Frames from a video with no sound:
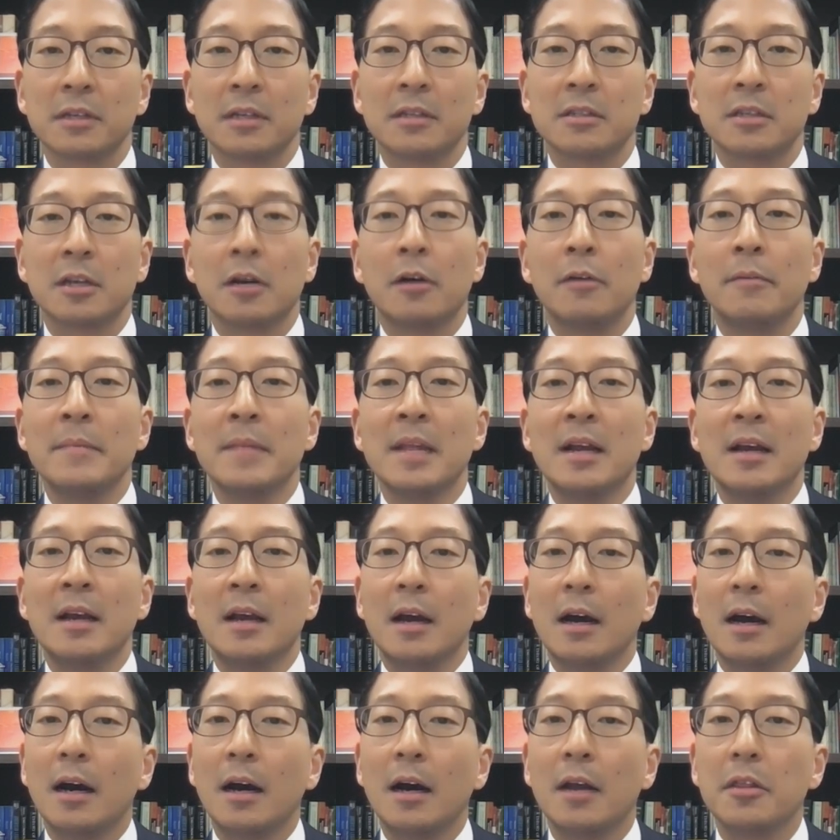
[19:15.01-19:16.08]
And so
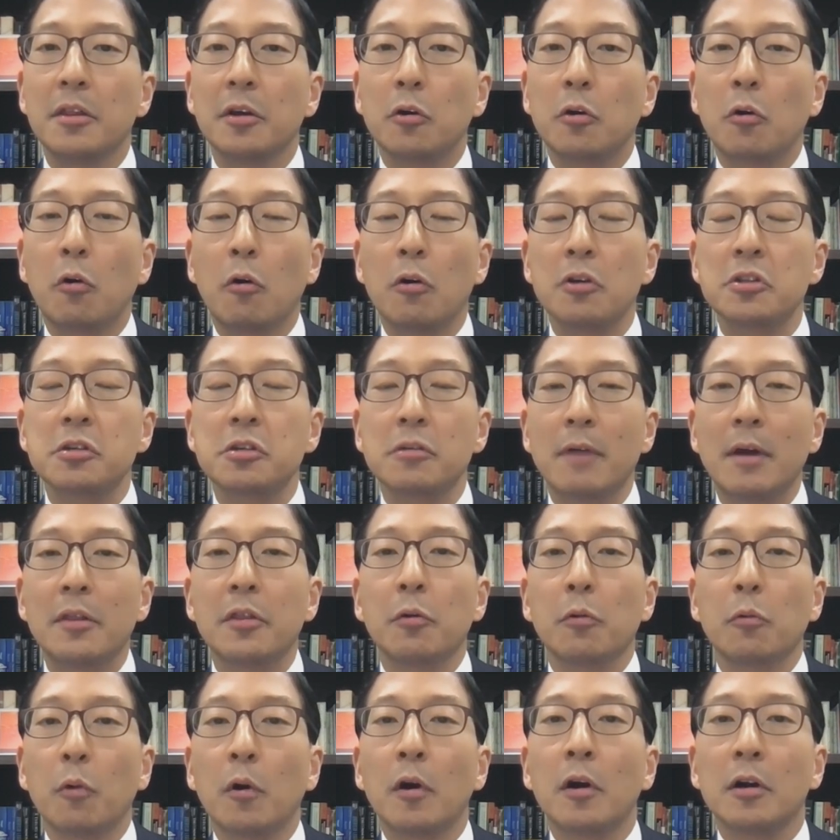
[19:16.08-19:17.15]
uh, the courts around
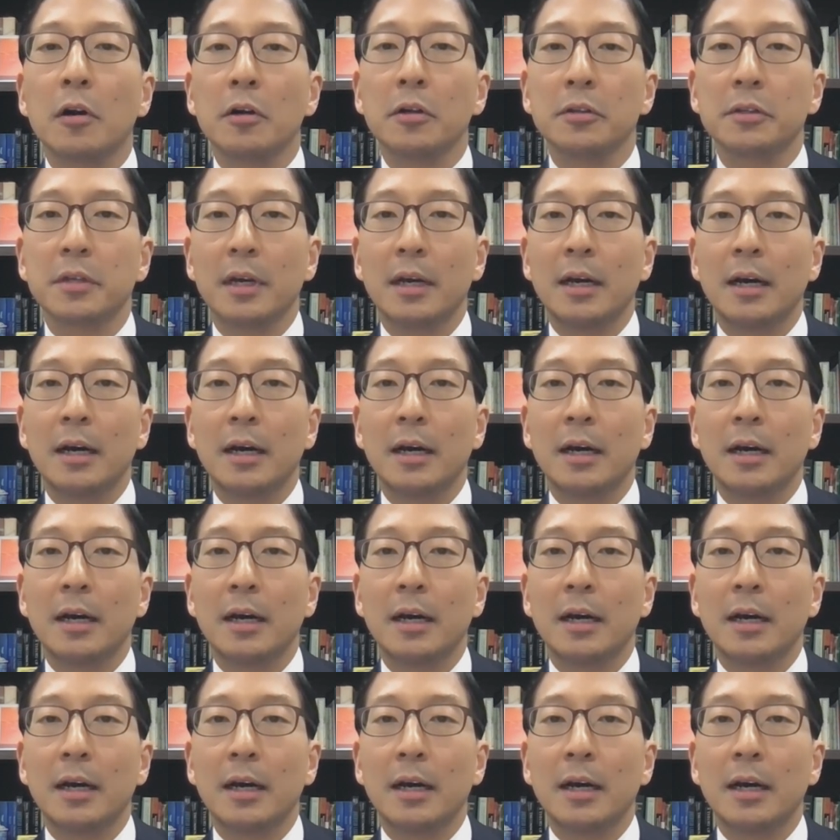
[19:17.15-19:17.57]
the world,